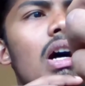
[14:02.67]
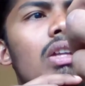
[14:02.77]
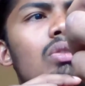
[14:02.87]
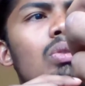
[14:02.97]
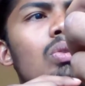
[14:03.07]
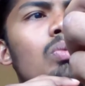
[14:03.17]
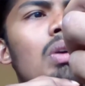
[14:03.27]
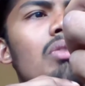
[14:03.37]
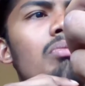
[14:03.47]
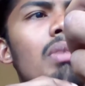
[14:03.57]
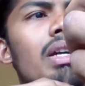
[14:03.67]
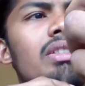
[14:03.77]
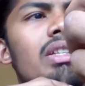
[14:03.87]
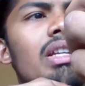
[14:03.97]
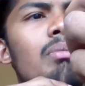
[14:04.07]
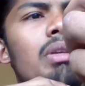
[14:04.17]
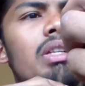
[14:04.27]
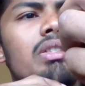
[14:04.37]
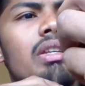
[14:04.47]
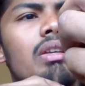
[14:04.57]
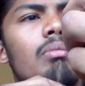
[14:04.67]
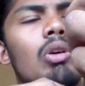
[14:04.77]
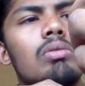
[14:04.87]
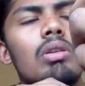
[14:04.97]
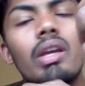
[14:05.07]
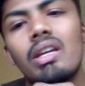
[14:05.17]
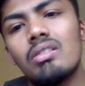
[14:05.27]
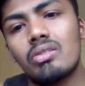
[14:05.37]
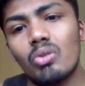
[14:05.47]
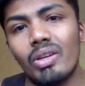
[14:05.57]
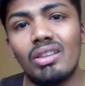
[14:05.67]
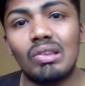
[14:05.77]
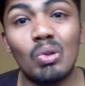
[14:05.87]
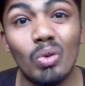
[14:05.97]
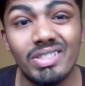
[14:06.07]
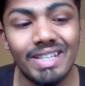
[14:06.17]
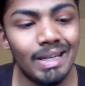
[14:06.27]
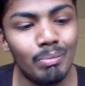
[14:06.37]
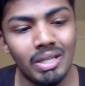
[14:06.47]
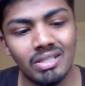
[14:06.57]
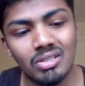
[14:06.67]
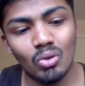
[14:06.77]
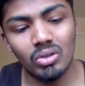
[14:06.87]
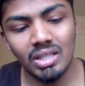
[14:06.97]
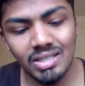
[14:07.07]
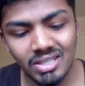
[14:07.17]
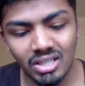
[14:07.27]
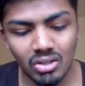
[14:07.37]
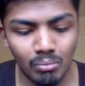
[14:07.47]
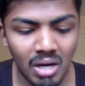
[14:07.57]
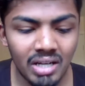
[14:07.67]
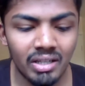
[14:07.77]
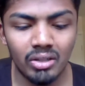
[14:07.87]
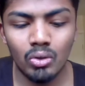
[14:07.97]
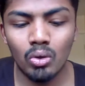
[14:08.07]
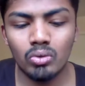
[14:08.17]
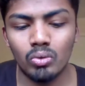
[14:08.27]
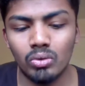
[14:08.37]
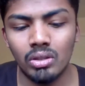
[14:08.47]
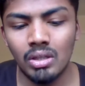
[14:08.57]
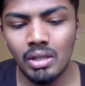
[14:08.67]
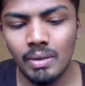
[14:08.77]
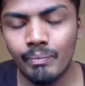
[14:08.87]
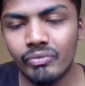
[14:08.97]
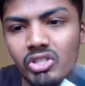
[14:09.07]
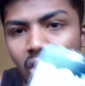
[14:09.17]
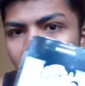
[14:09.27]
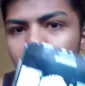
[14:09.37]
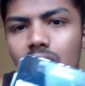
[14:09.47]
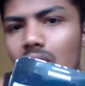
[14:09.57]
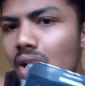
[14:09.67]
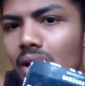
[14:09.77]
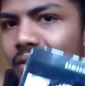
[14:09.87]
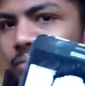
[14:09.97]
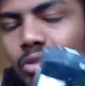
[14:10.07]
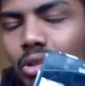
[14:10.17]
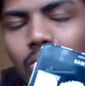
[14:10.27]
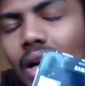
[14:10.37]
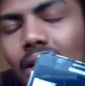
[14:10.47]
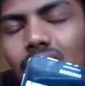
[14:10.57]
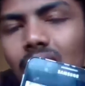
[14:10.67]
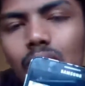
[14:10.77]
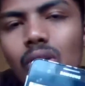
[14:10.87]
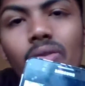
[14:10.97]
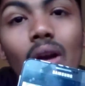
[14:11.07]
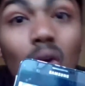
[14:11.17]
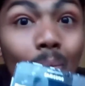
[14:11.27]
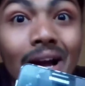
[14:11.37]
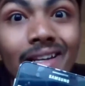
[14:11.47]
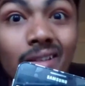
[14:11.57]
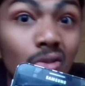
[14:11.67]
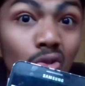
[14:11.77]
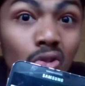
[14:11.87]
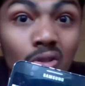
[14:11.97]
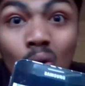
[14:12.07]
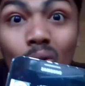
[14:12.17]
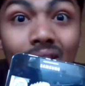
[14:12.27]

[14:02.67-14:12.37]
I threw one of my jelly beans at him. Oh, okay. So he threw a jelly bean. So this is the Commander Dogtooth, Charlotte. You know, if you're a commander, you should know